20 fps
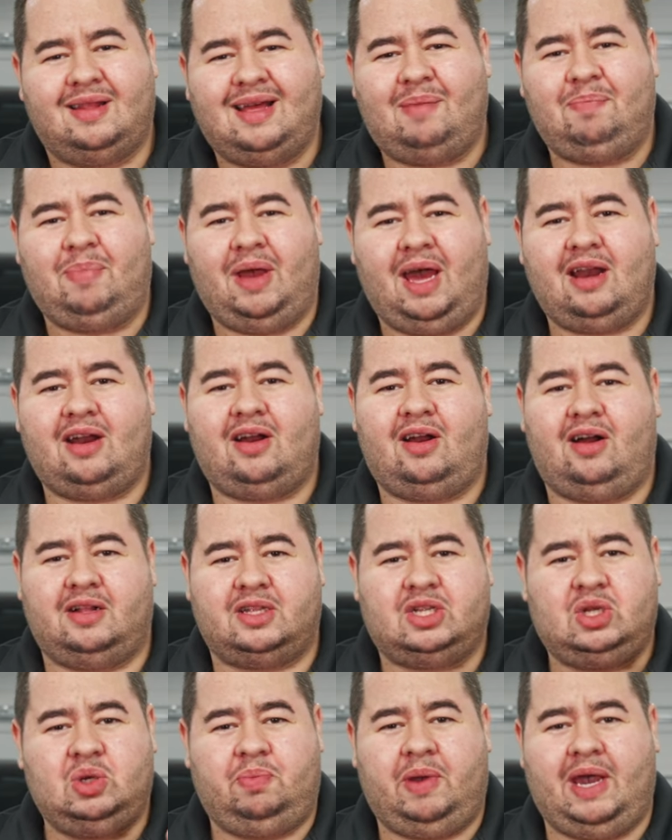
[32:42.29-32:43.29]
Not bad at all.
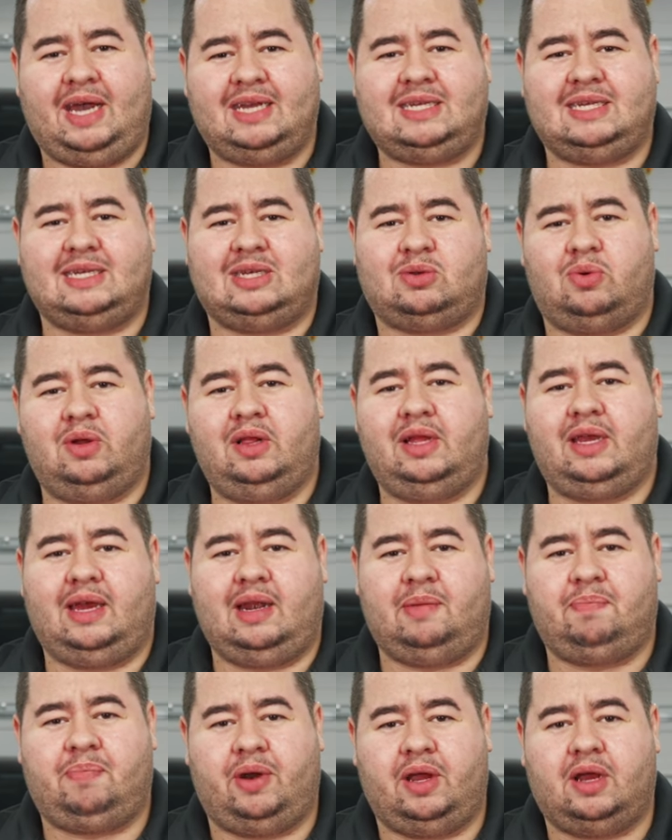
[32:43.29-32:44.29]
Two passes really
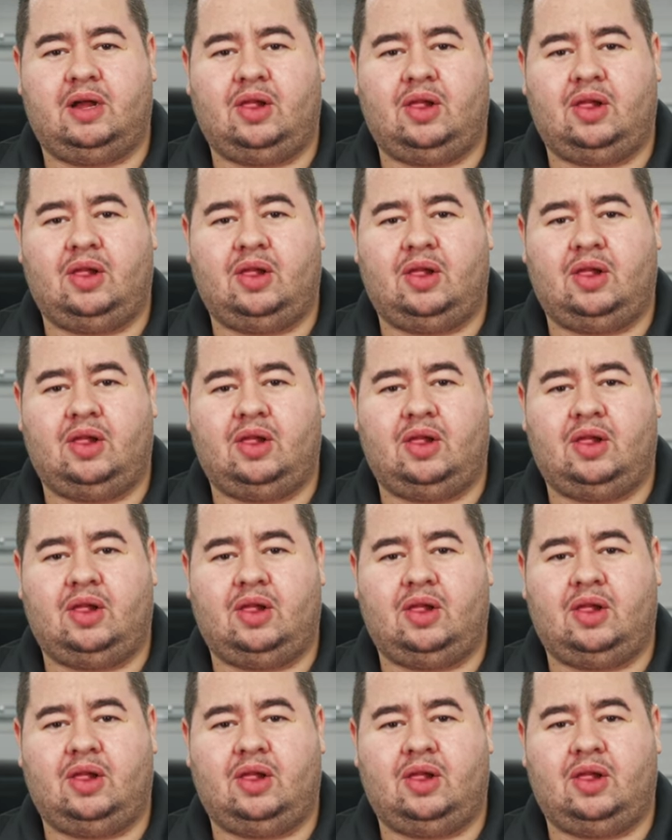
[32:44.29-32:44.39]
get it pretty